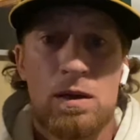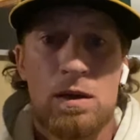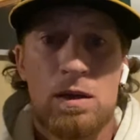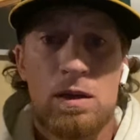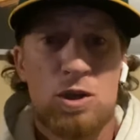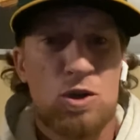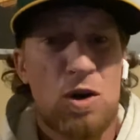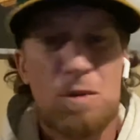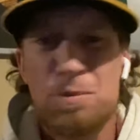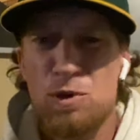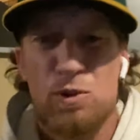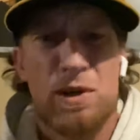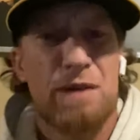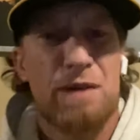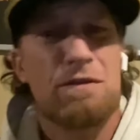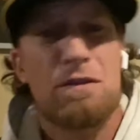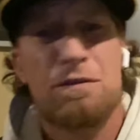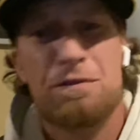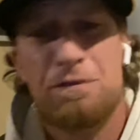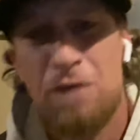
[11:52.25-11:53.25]
Trump don't
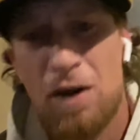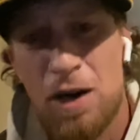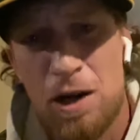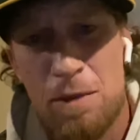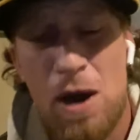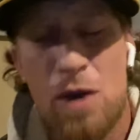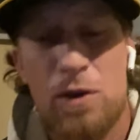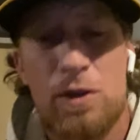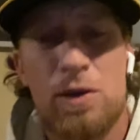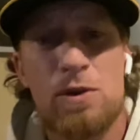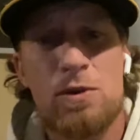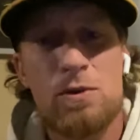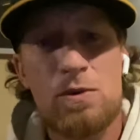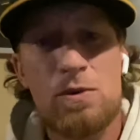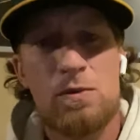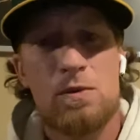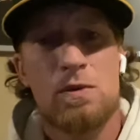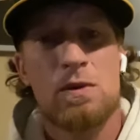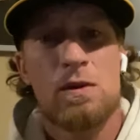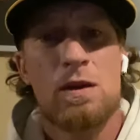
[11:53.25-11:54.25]
give a fuck about
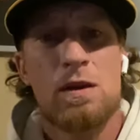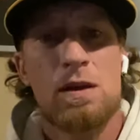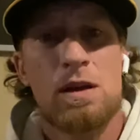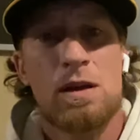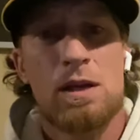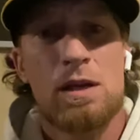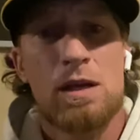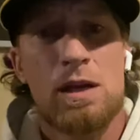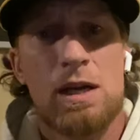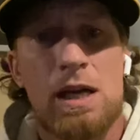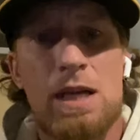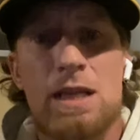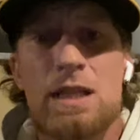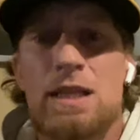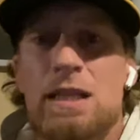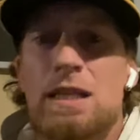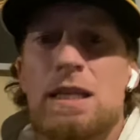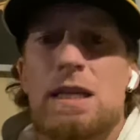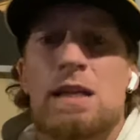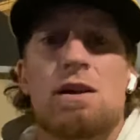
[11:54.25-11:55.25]
you. He's
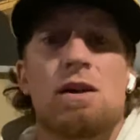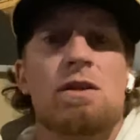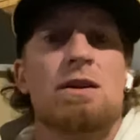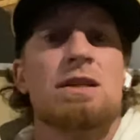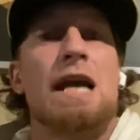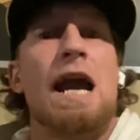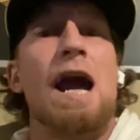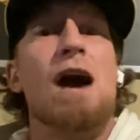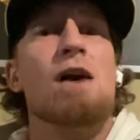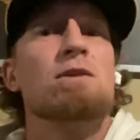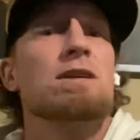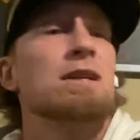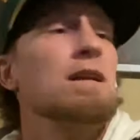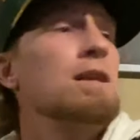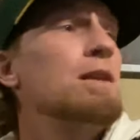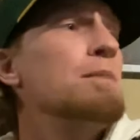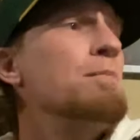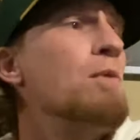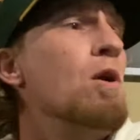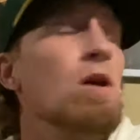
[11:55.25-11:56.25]
sitting on his couch at
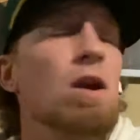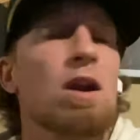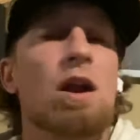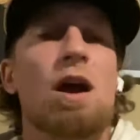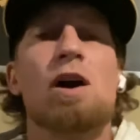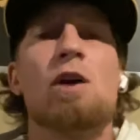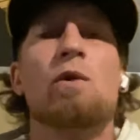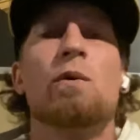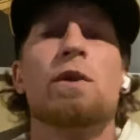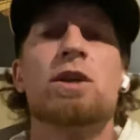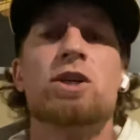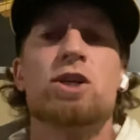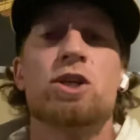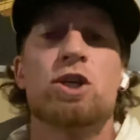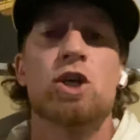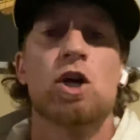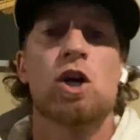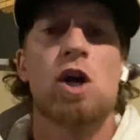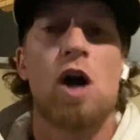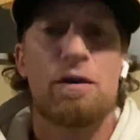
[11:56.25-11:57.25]
the Mar-a-Lago with his
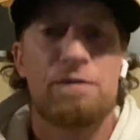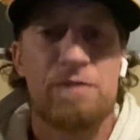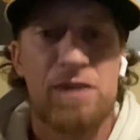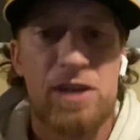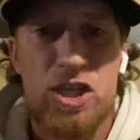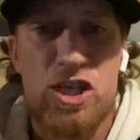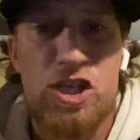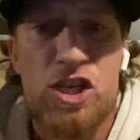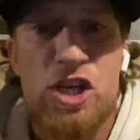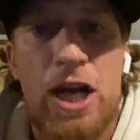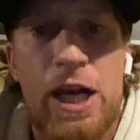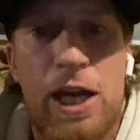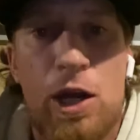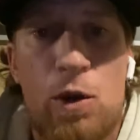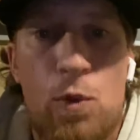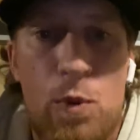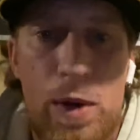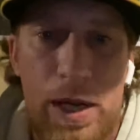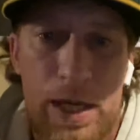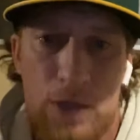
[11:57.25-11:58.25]
shirt off eating
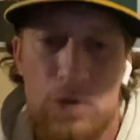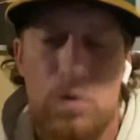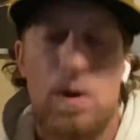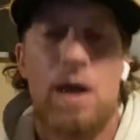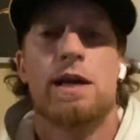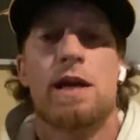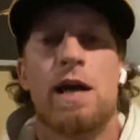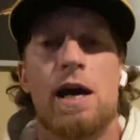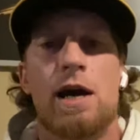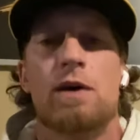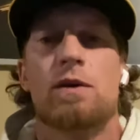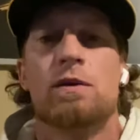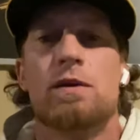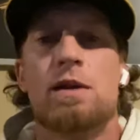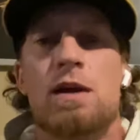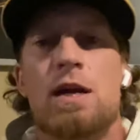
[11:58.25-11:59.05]
chicken wings right now.